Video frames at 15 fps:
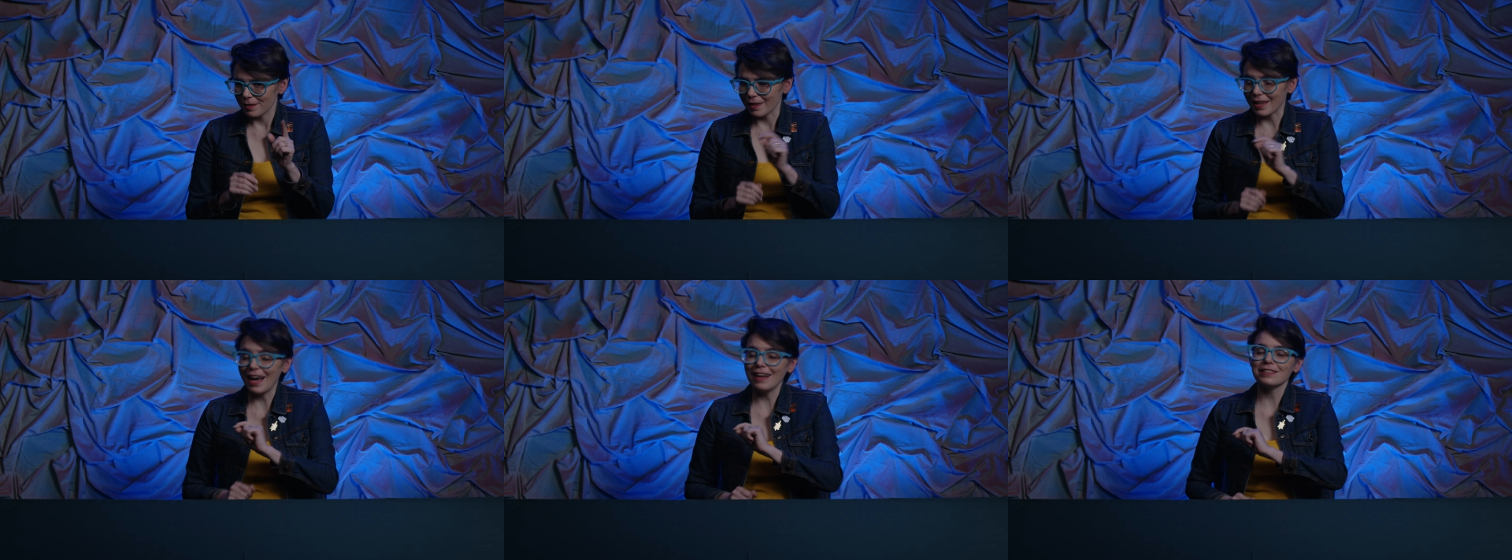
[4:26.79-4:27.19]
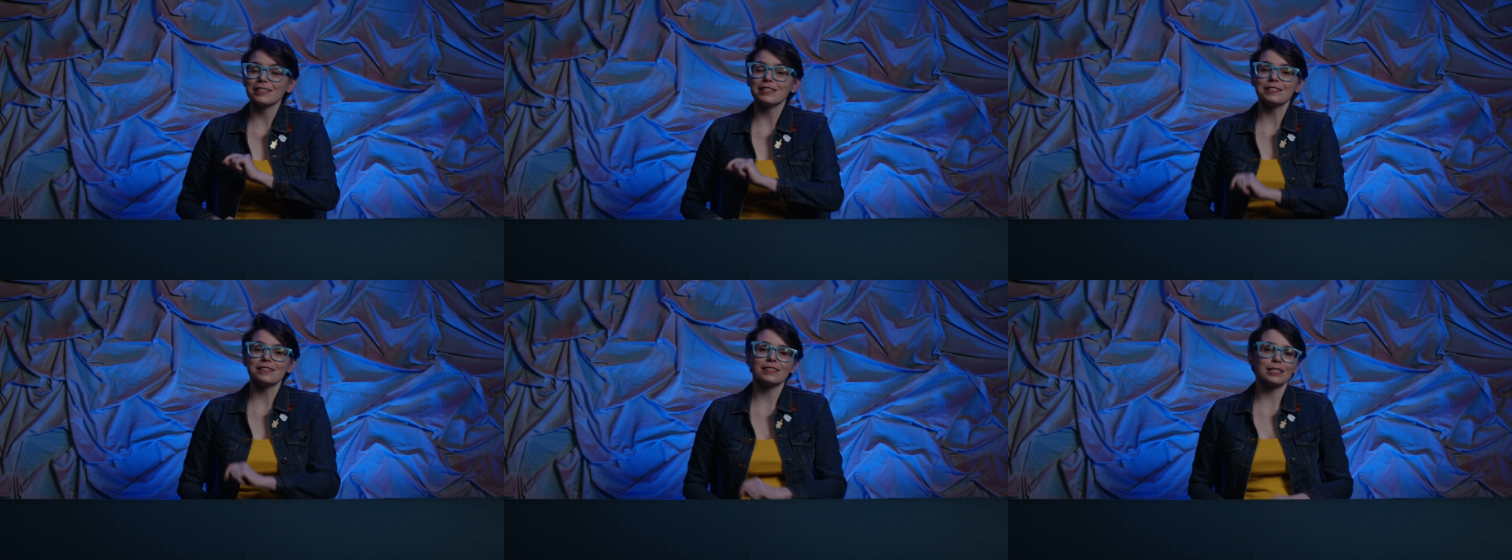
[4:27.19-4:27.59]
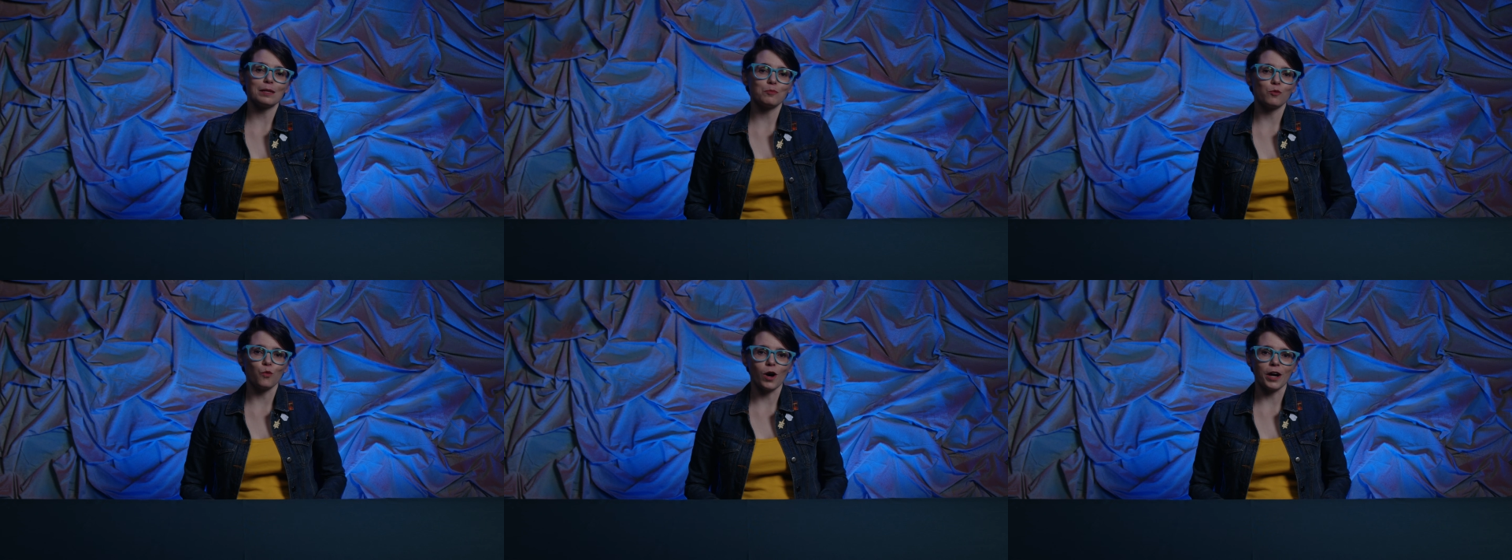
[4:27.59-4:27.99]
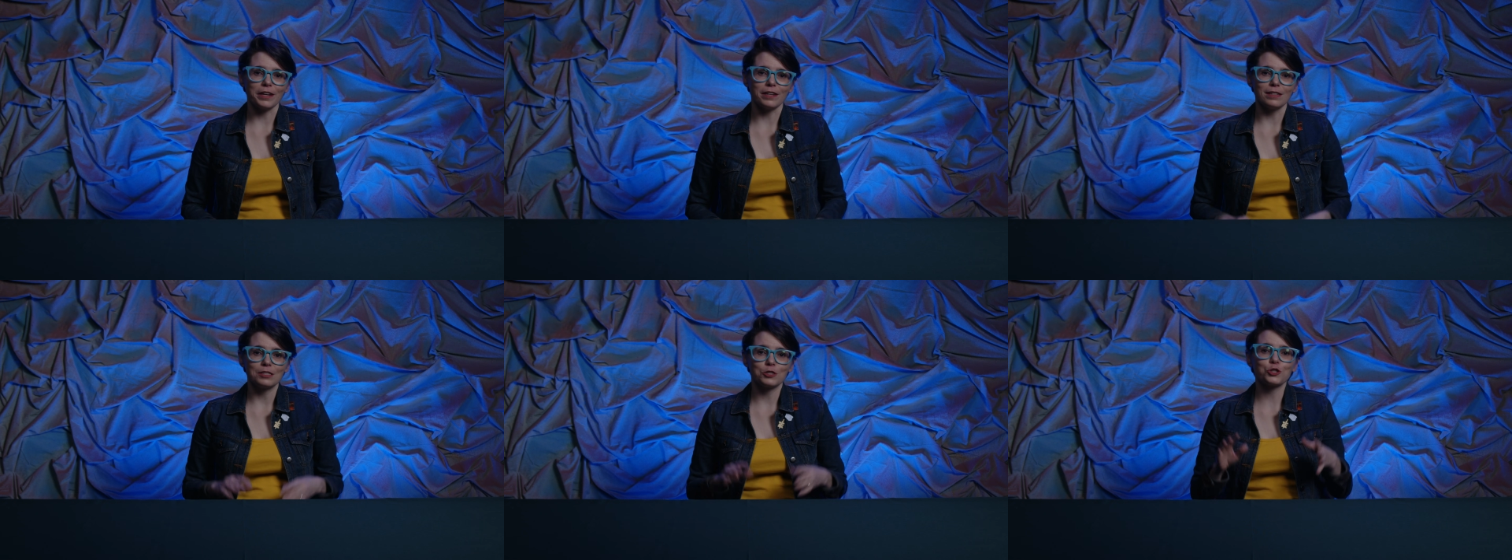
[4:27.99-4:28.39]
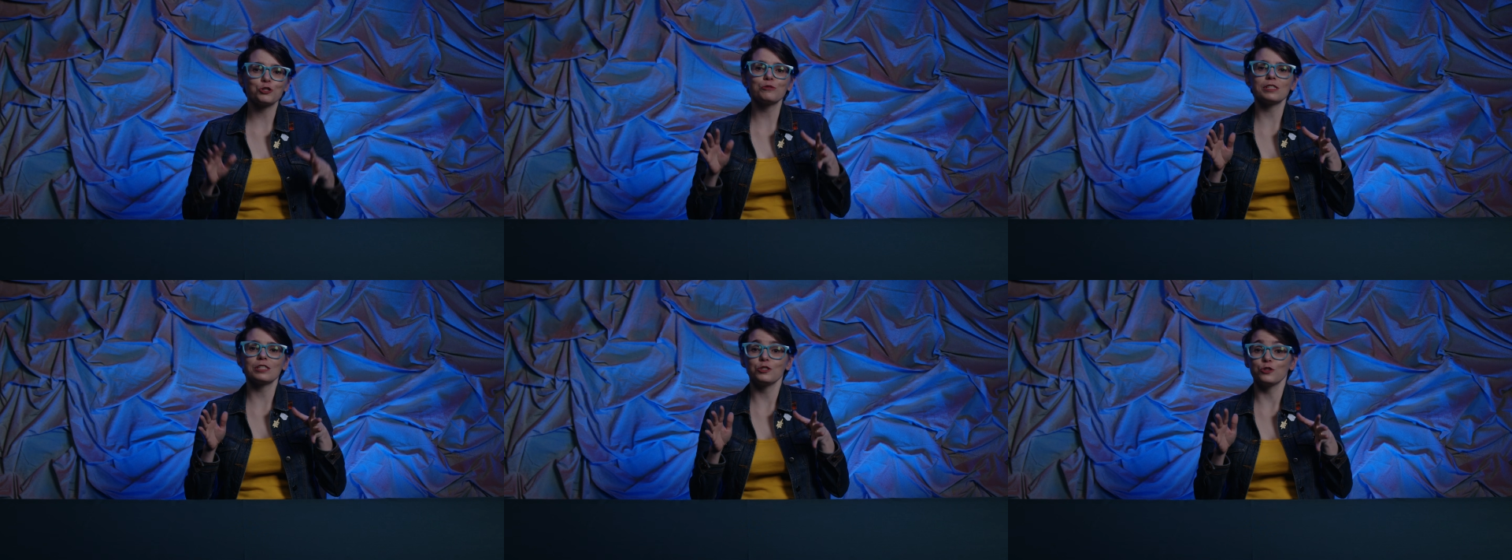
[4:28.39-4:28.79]
That is step 1,
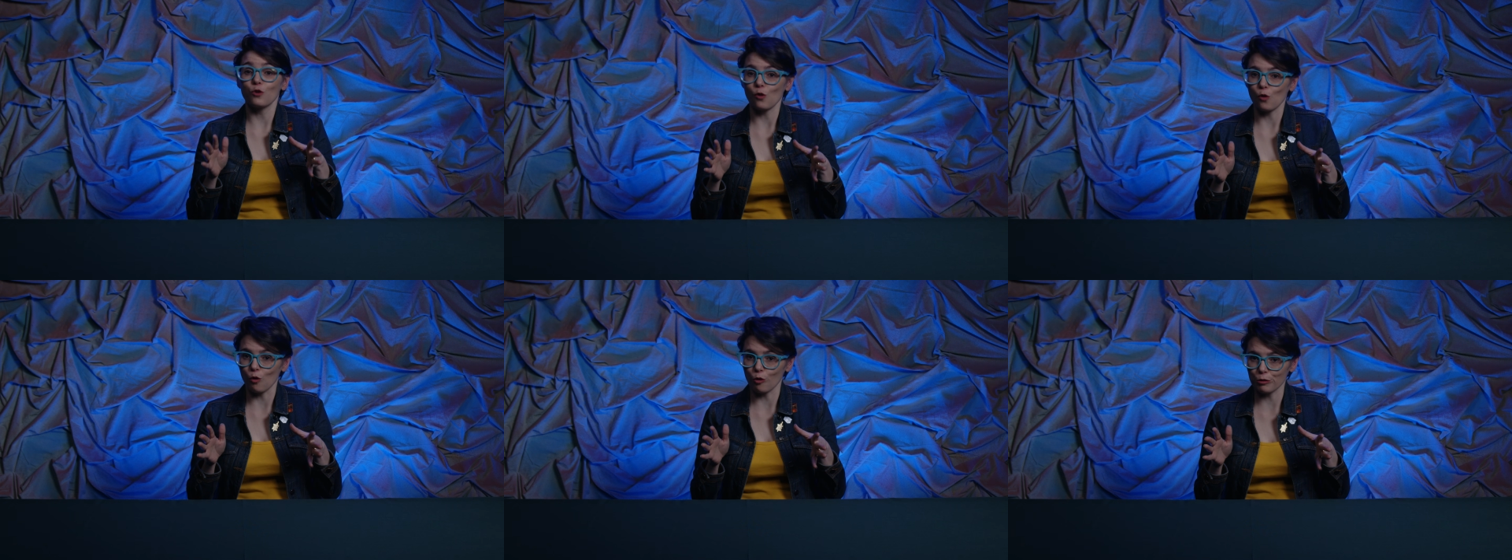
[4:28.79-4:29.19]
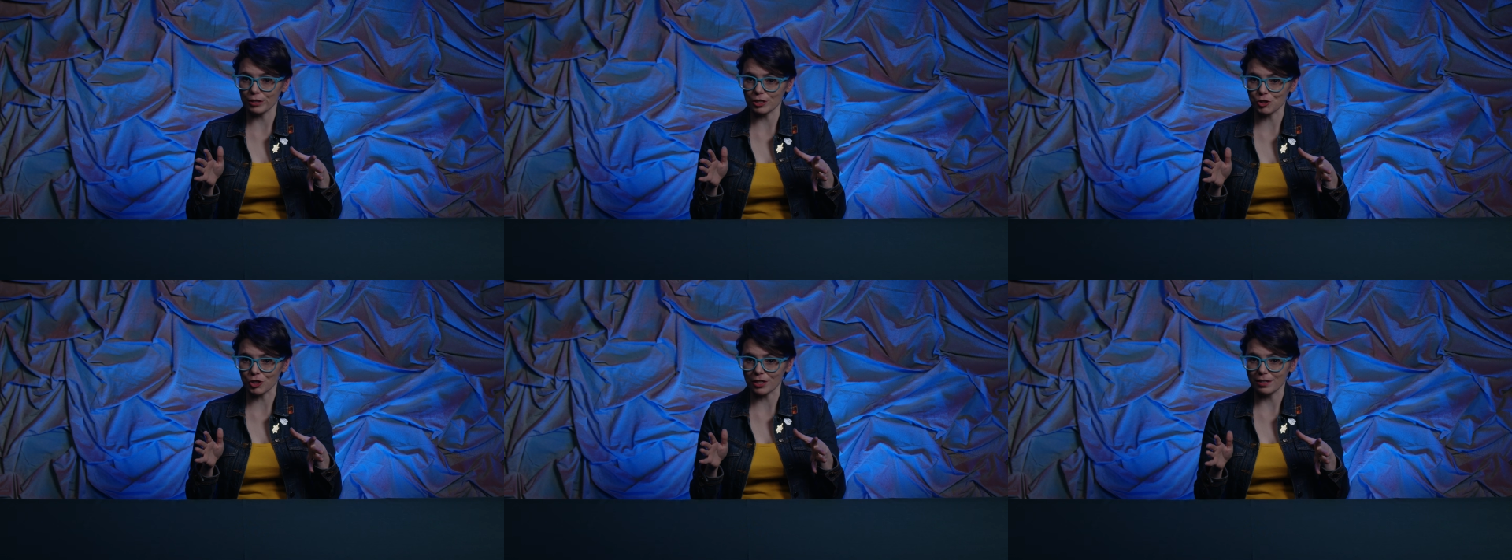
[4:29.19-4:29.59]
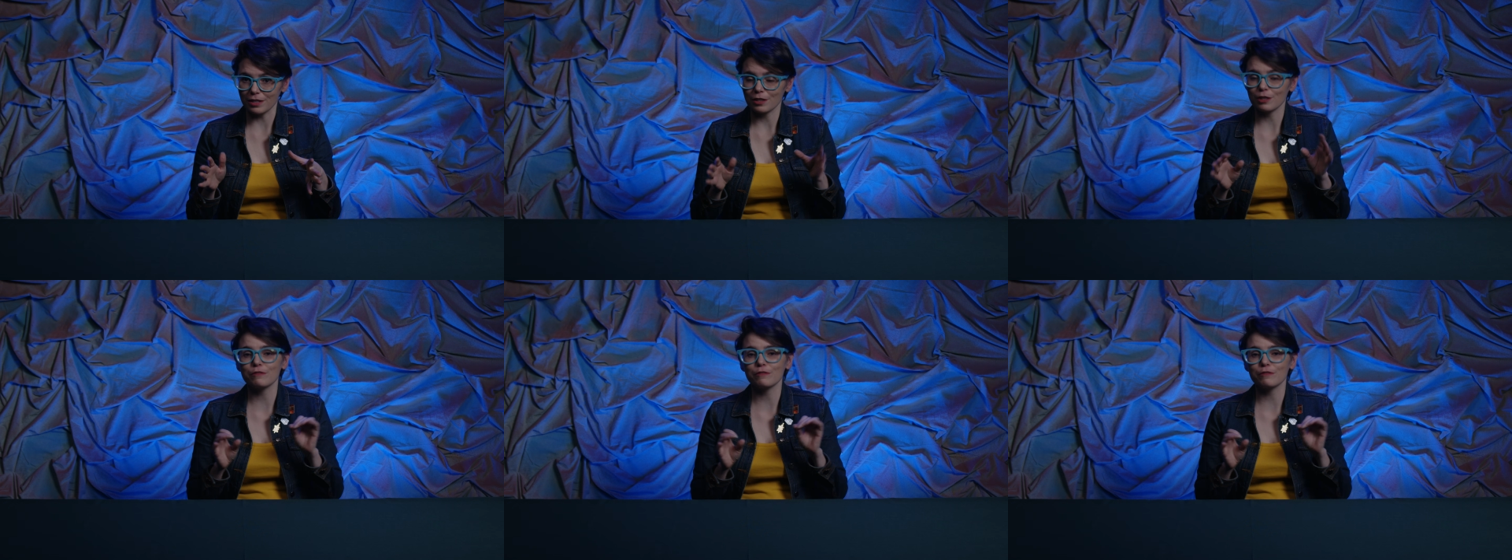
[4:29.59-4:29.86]
choosing your origin,